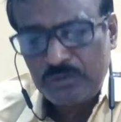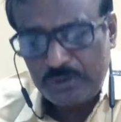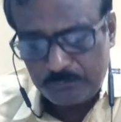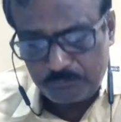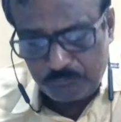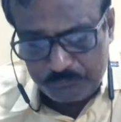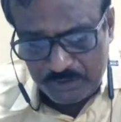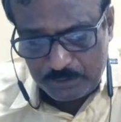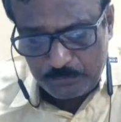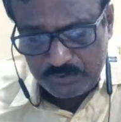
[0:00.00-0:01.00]
PR bond,
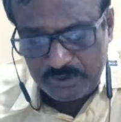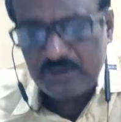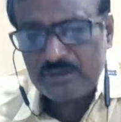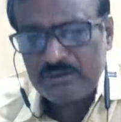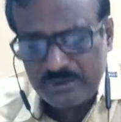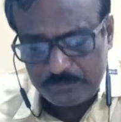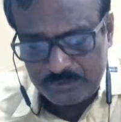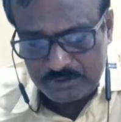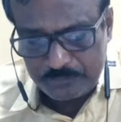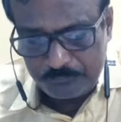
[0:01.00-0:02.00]
he doesn't give it,
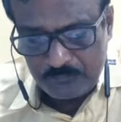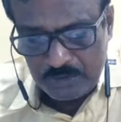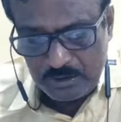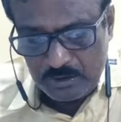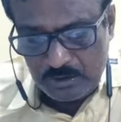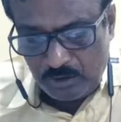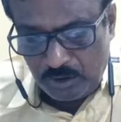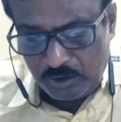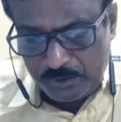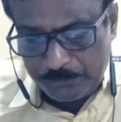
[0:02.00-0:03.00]
or if
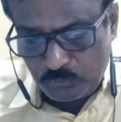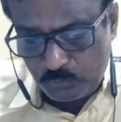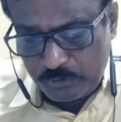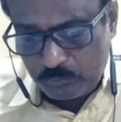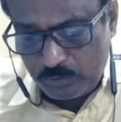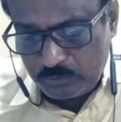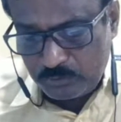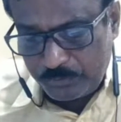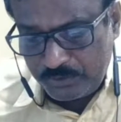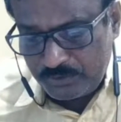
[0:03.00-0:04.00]
so required to furnish
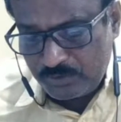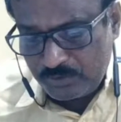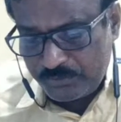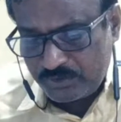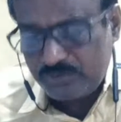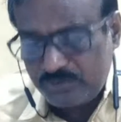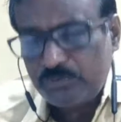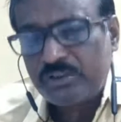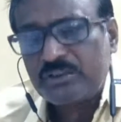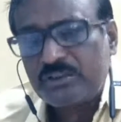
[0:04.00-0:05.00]
sufficient surety.
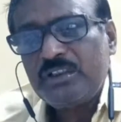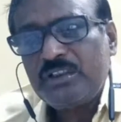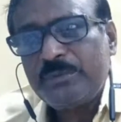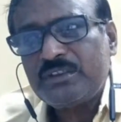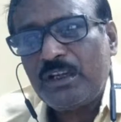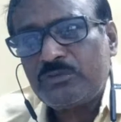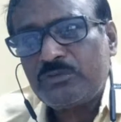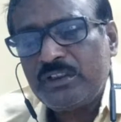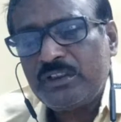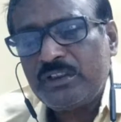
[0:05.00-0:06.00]
If he is outsider,
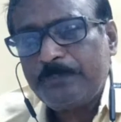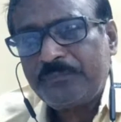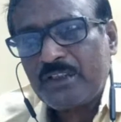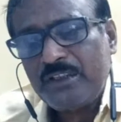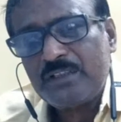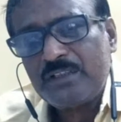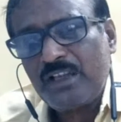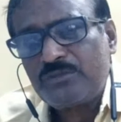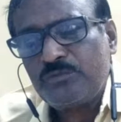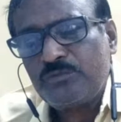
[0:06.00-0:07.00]
he has been asked to
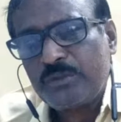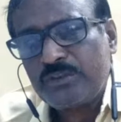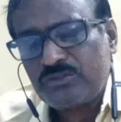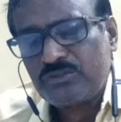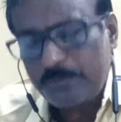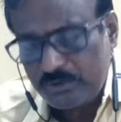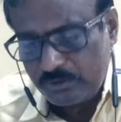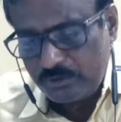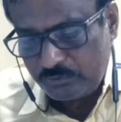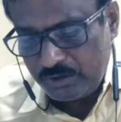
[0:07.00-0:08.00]
furnish sufficient surety.
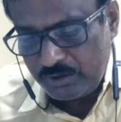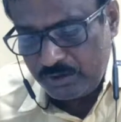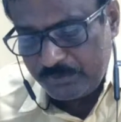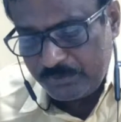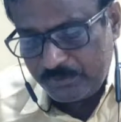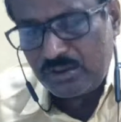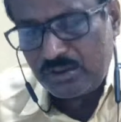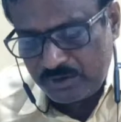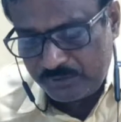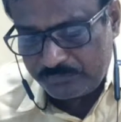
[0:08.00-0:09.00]
If he doesn't give,
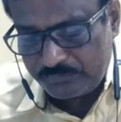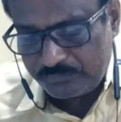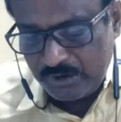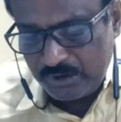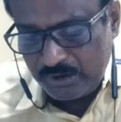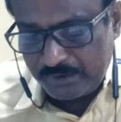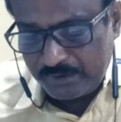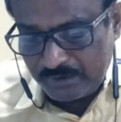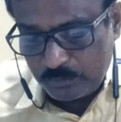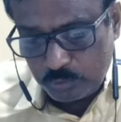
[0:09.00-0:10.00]
then he shall
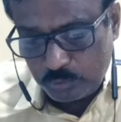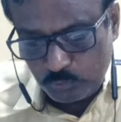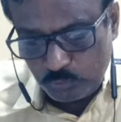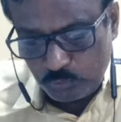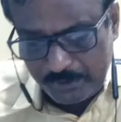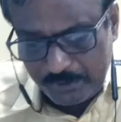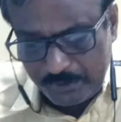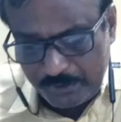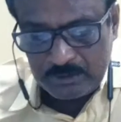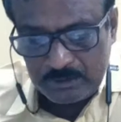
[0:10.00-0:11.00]
forthwith
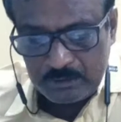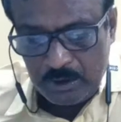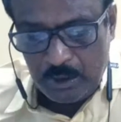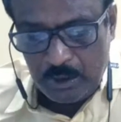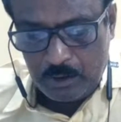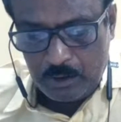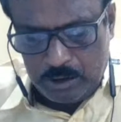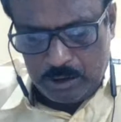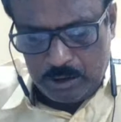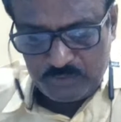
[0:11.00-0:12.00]

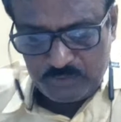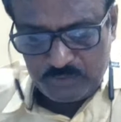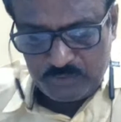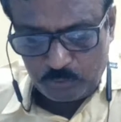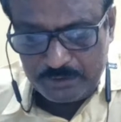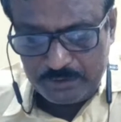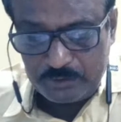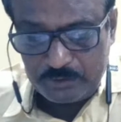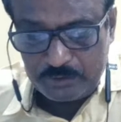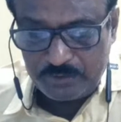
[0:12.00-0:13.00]
be forwarded to
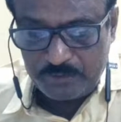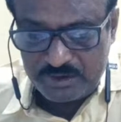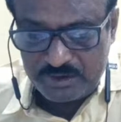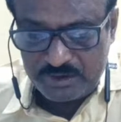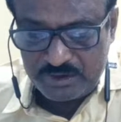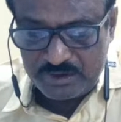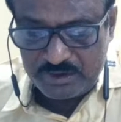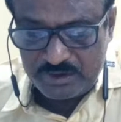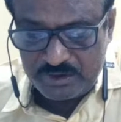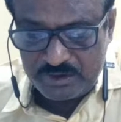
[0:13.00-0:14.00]
the magistrate,
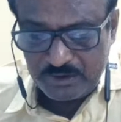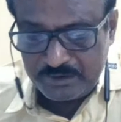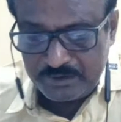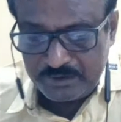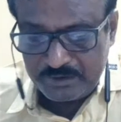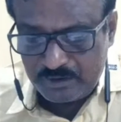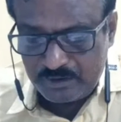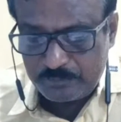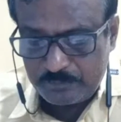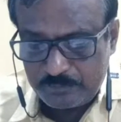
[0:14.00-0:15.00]
nearest
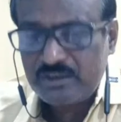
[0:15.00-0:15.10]
magistrate.